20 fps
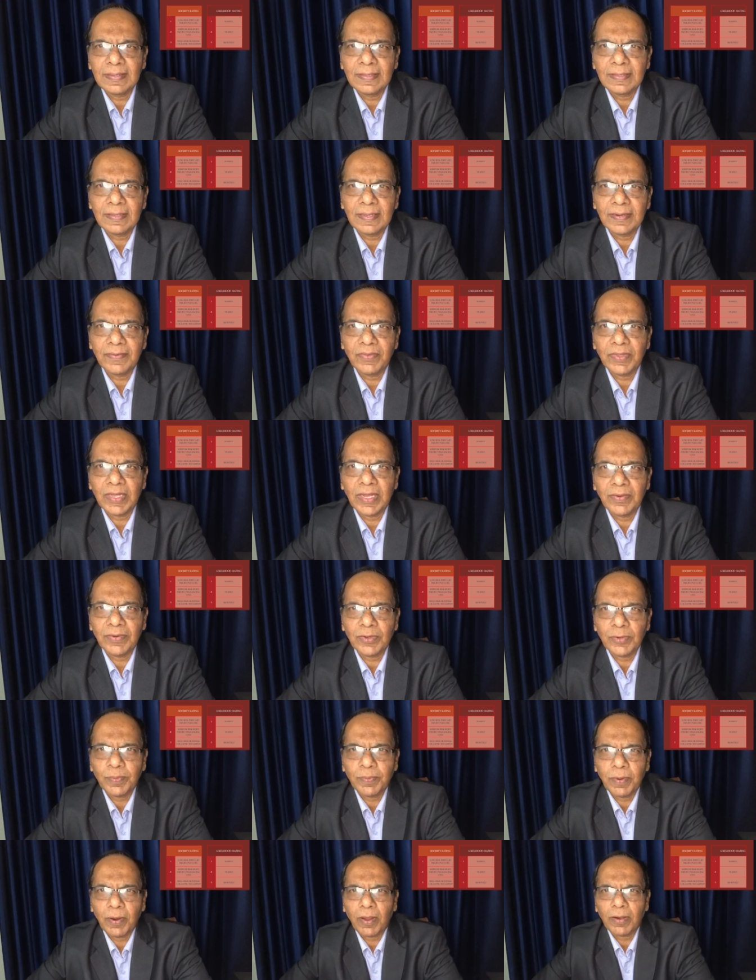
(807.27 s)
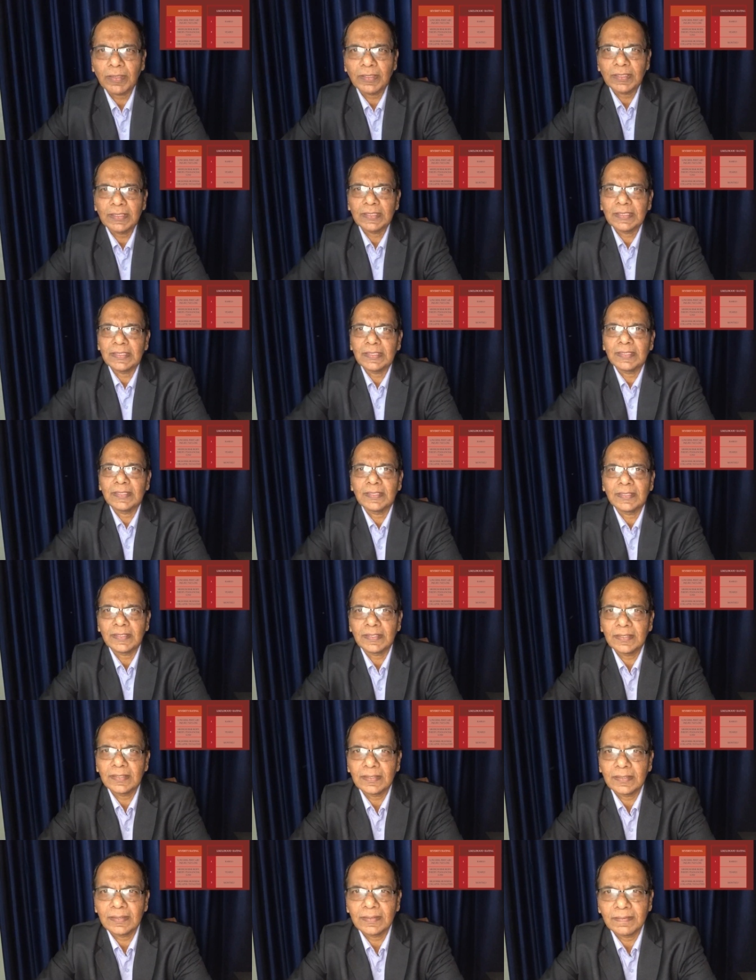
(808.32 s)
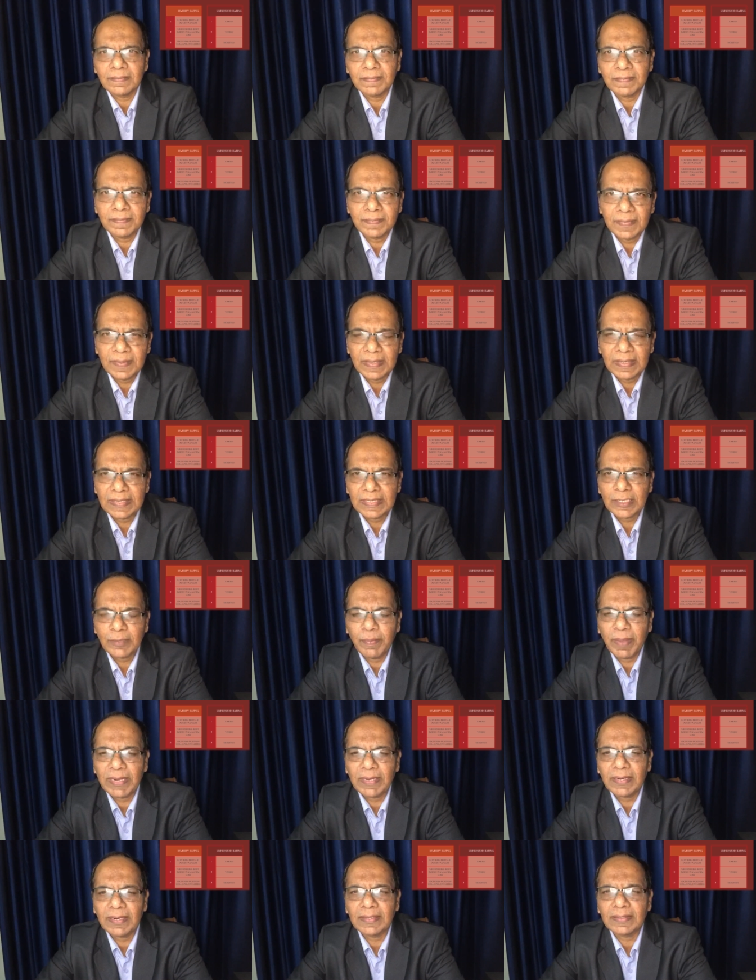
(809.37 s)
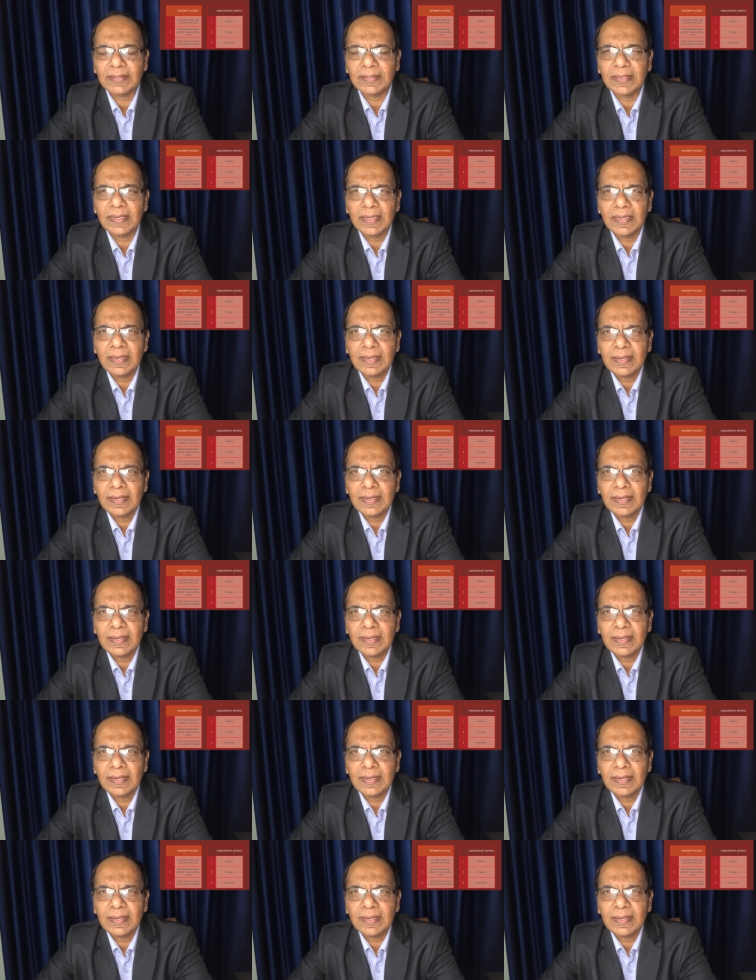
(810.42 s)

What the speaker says: then we have to plot this risk matrix